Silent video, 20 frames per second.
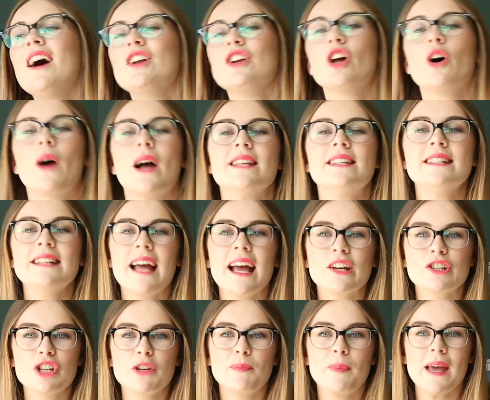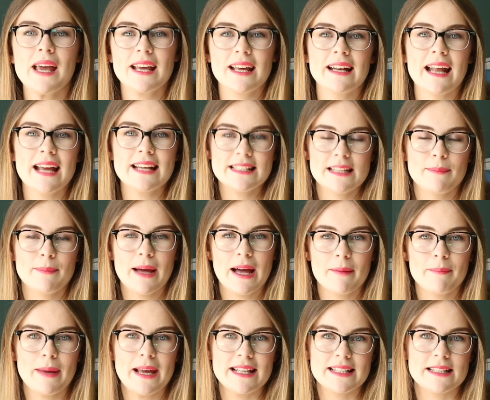No, I didn't actually pick an
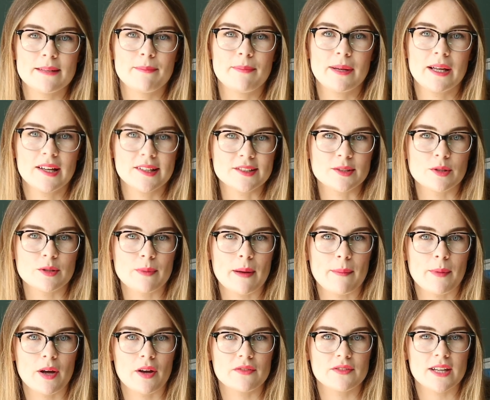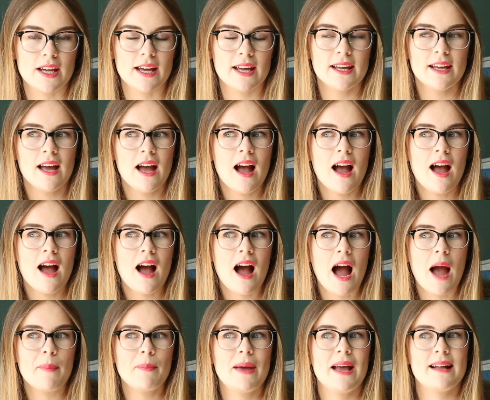18-pound pizza because it was my birthday.
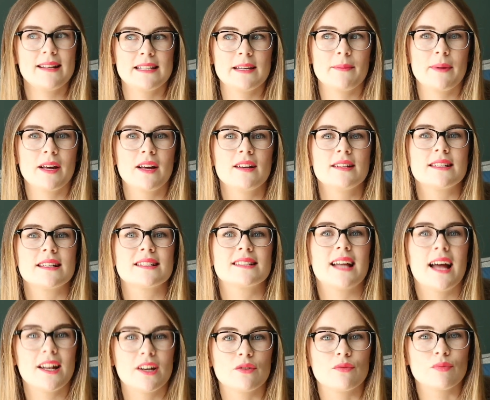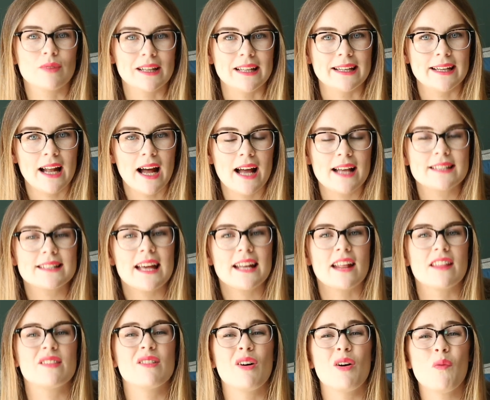I picked it because it sounded really nice and
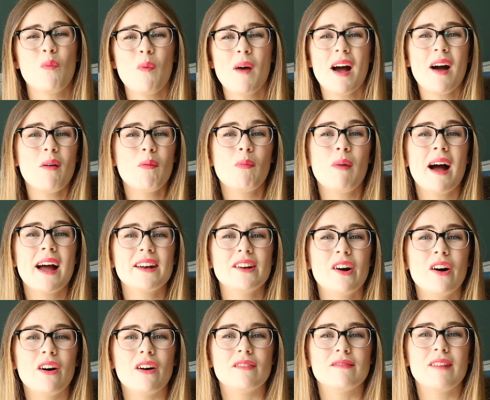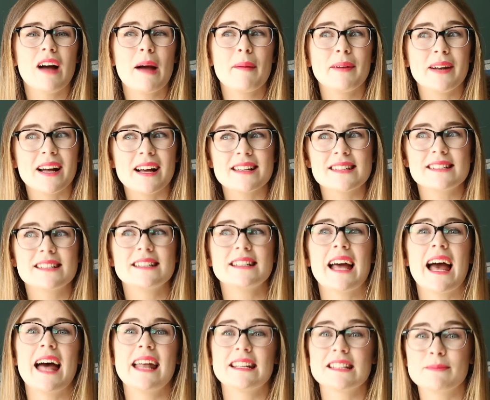I thought, well, why not? I'm in Iceland
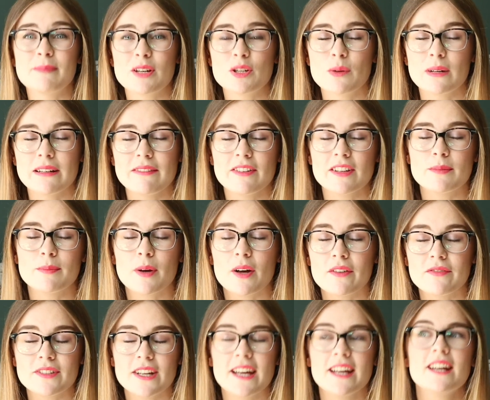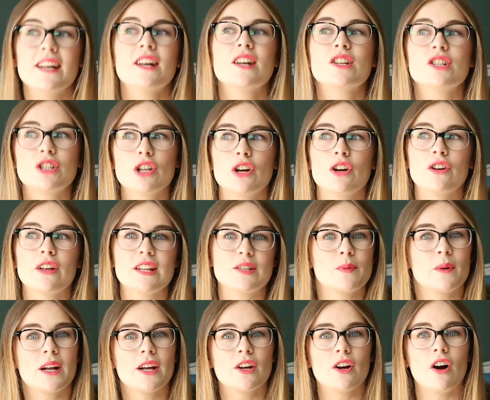and it's my 25th birthday. So that's
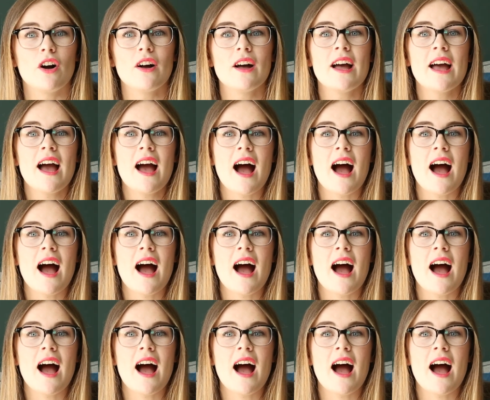what I got.